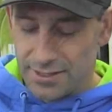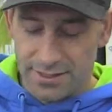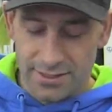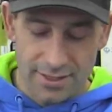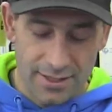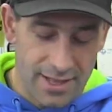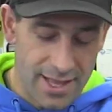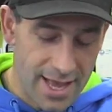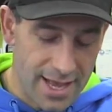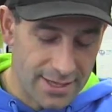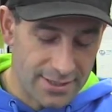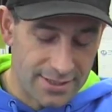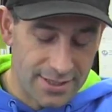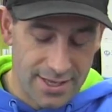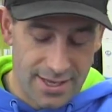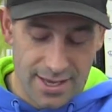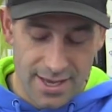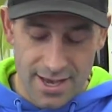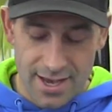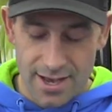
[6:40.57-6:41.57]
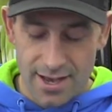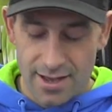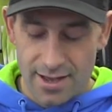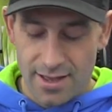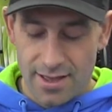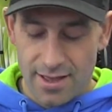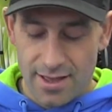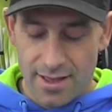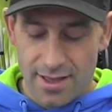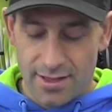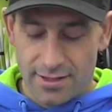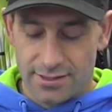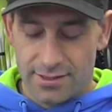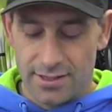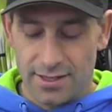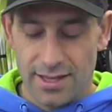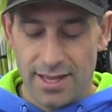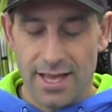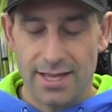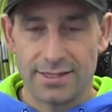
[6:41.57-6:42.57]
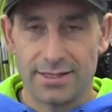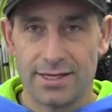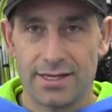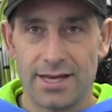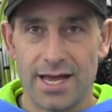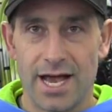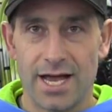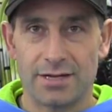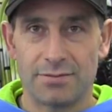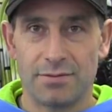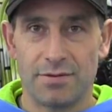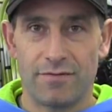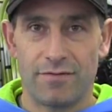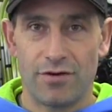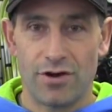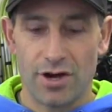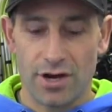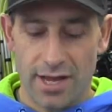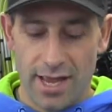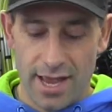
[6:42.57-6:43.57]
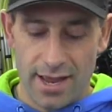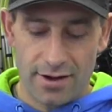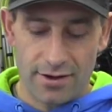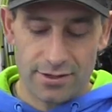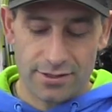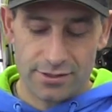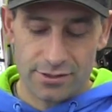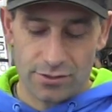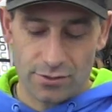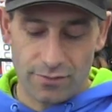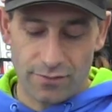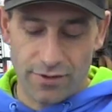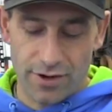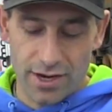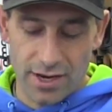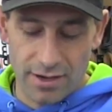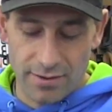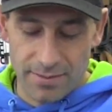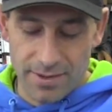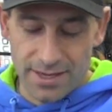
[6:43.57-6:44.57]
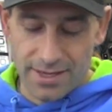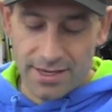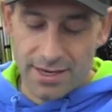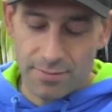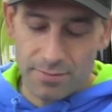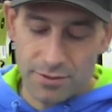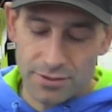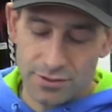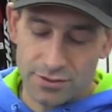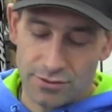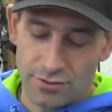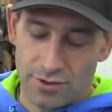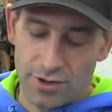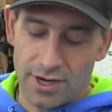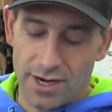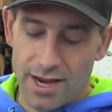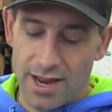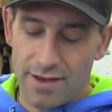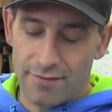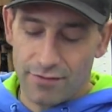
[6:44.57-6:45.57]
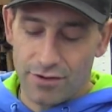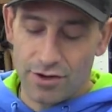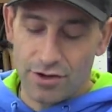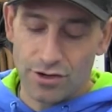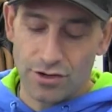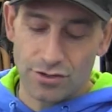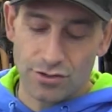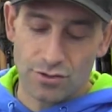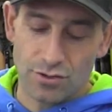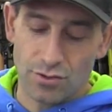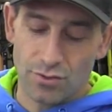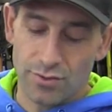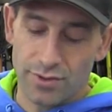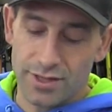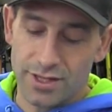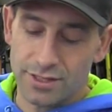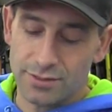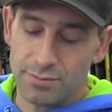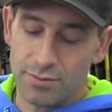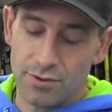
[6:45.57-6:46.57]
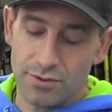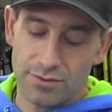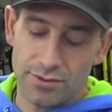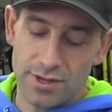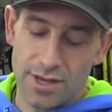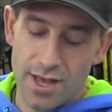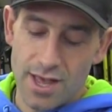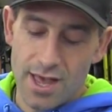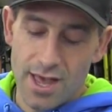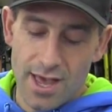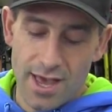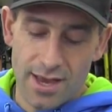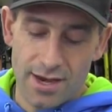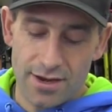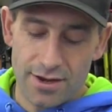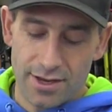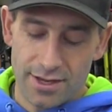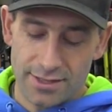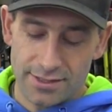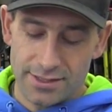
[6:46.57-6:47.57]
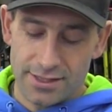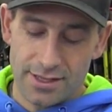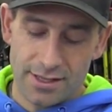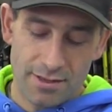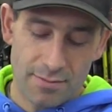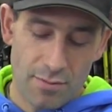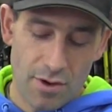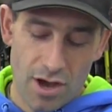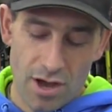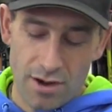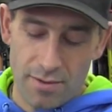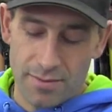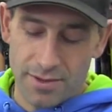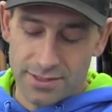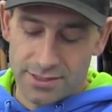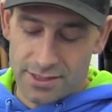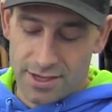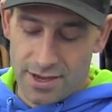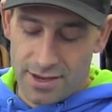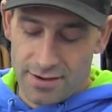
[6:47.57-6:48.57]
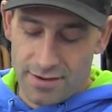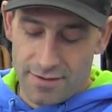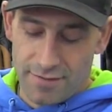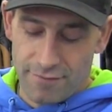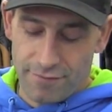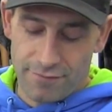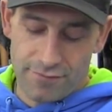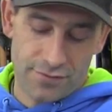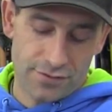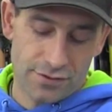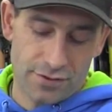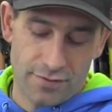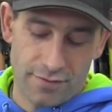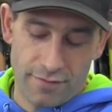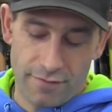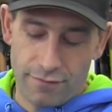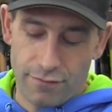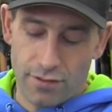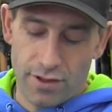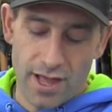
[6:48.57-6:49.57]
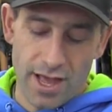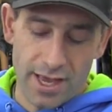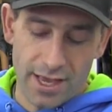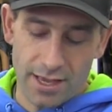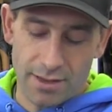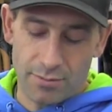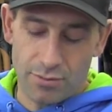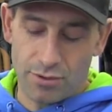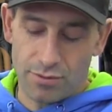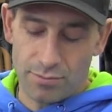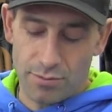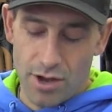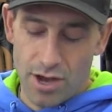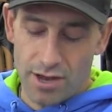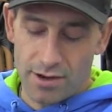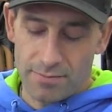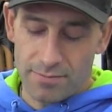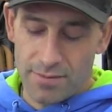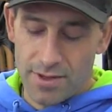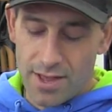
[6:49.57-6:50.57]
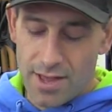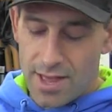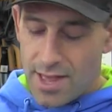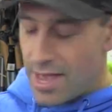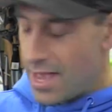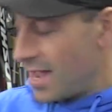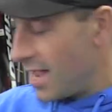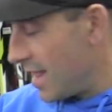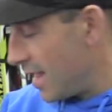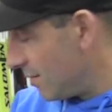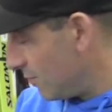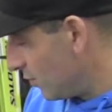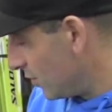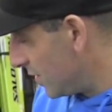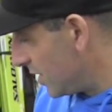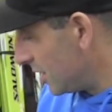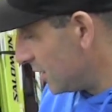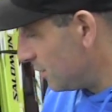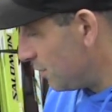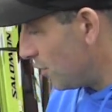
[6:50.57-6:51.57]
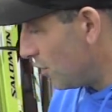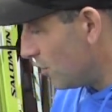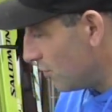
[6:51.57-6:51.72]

but still has the attachment for your gaiters. So if you're going to be in deeper snow, you're going to have good control with this boot. And you can see in the bottom, it's got a sort of a full hiking boot bottom. And with this